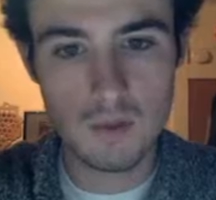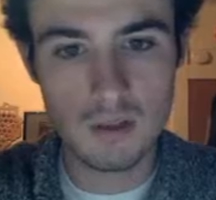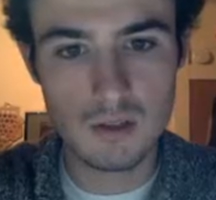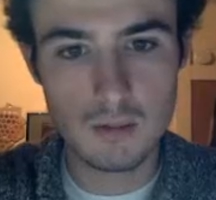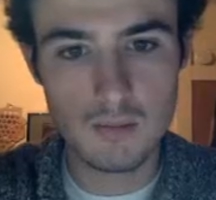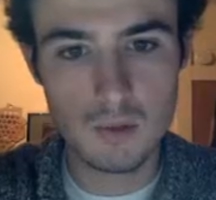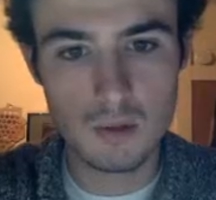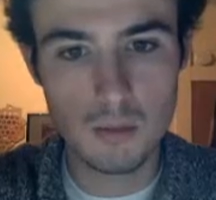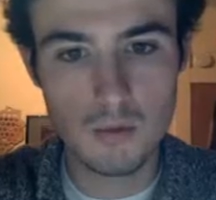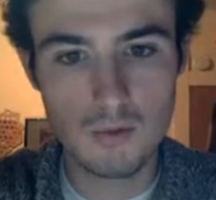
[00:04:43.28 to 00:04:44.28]
His
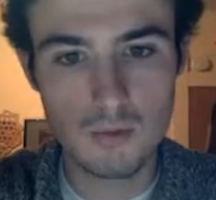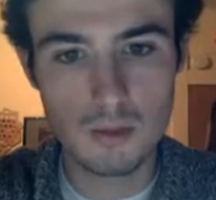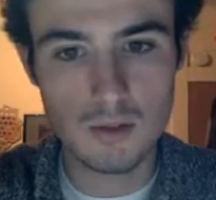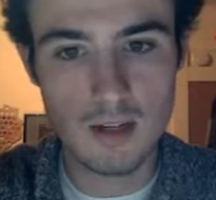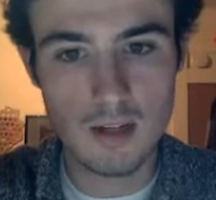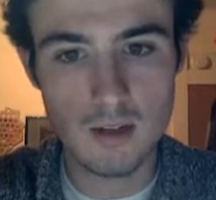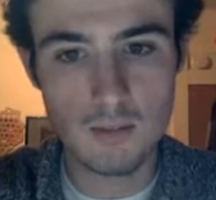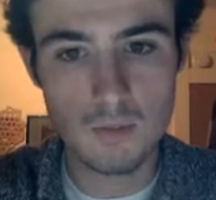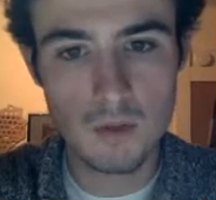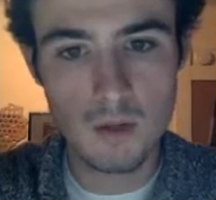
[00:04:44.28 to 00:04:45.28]
only move was right
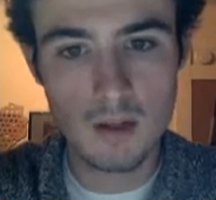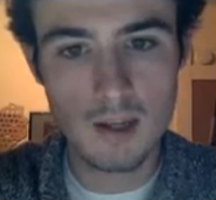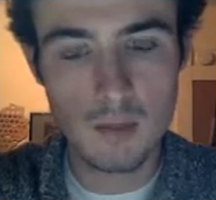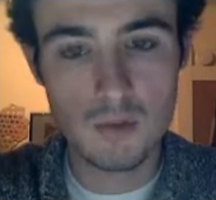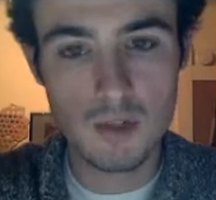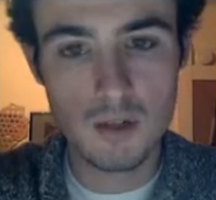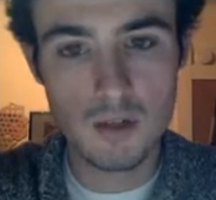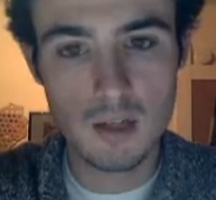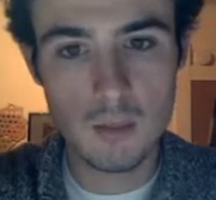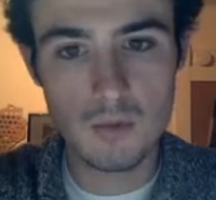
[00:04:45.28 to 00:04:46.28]
here. He can't move
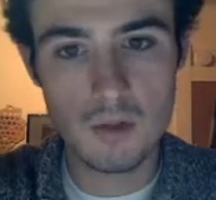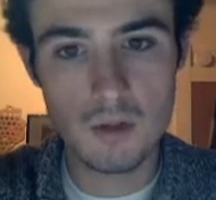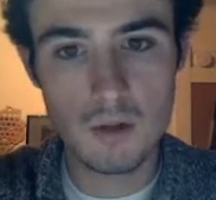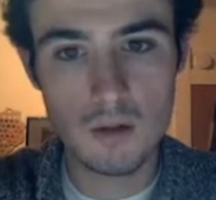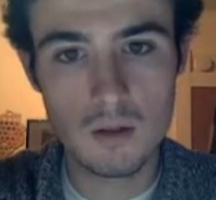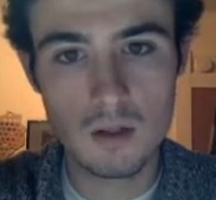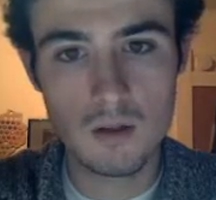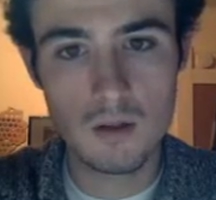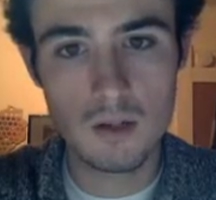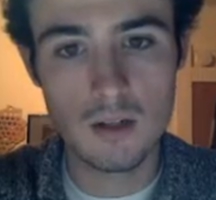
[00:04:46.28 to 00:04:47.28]
here,
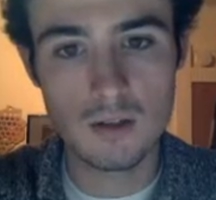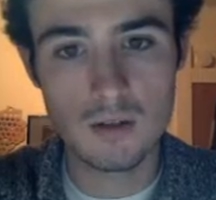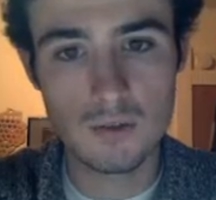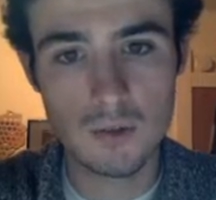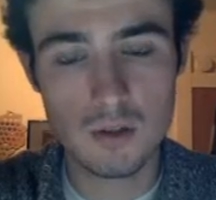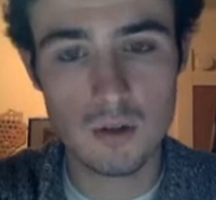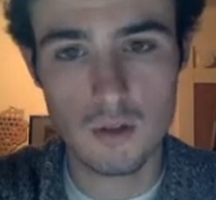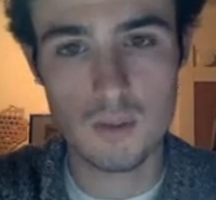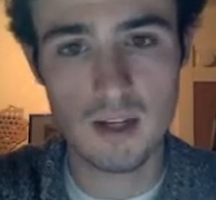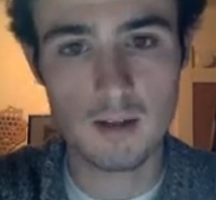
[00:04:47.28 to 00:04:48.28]
here, or here. So he's forced to go all
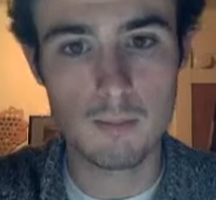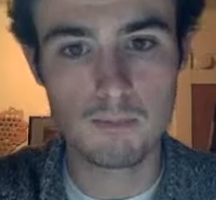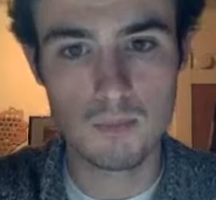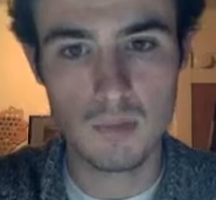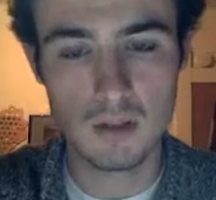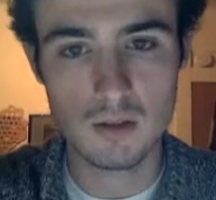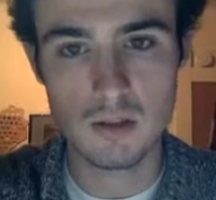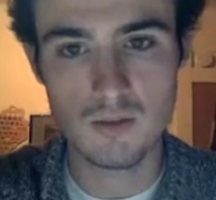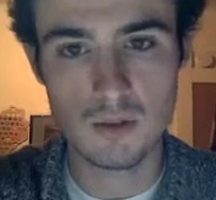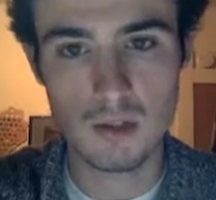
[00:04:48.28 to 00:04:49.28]
the way back up. Basically,
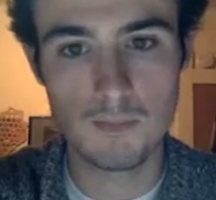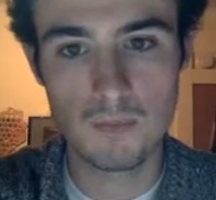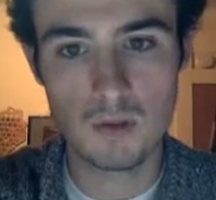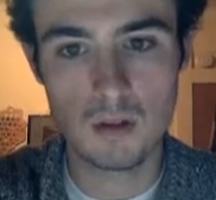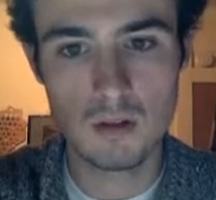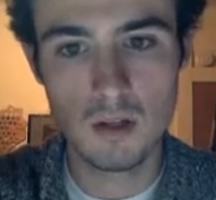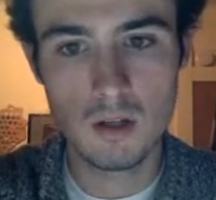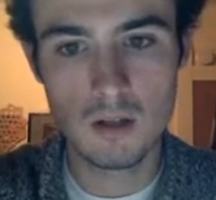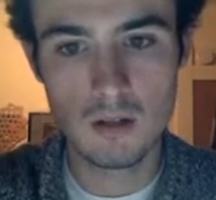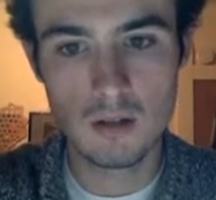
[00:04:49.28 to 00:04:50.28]
it's very,
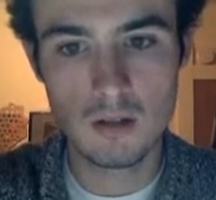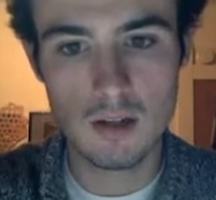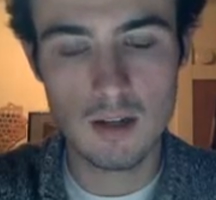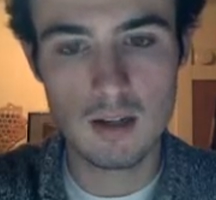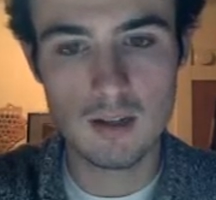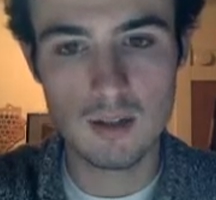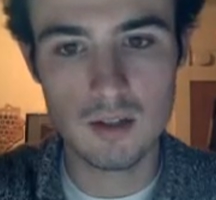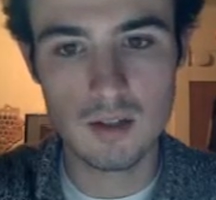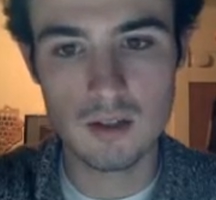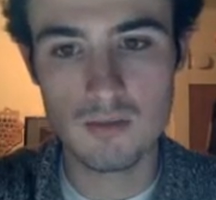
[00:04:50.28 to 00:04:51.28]
I
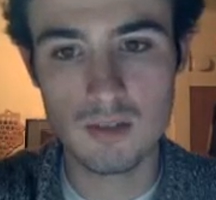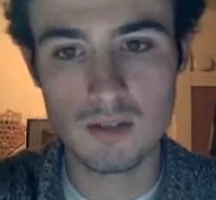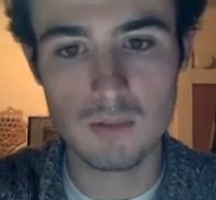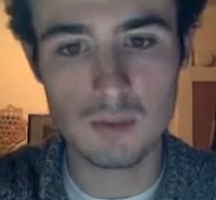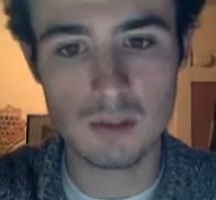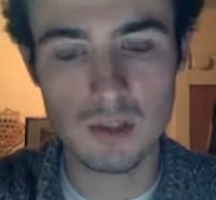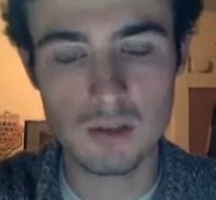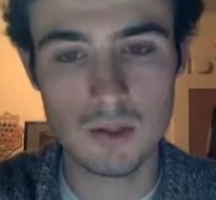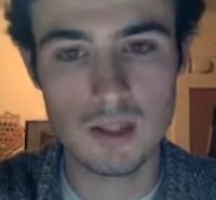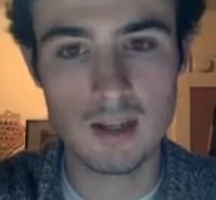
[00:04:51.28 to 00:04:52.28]
turn a defensive position
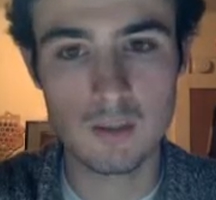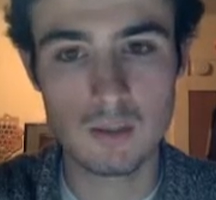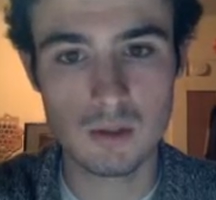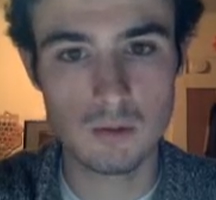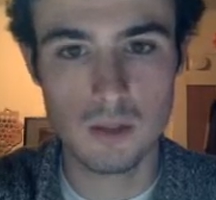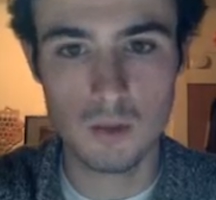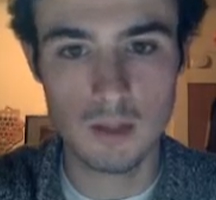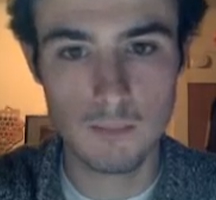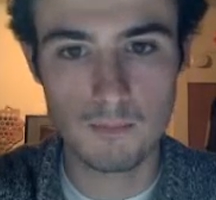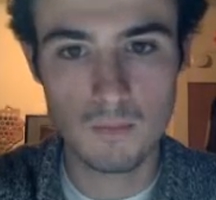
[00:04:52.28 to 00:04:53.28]
into an attacking position really
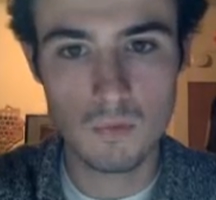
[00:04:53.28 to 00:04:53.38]
quick.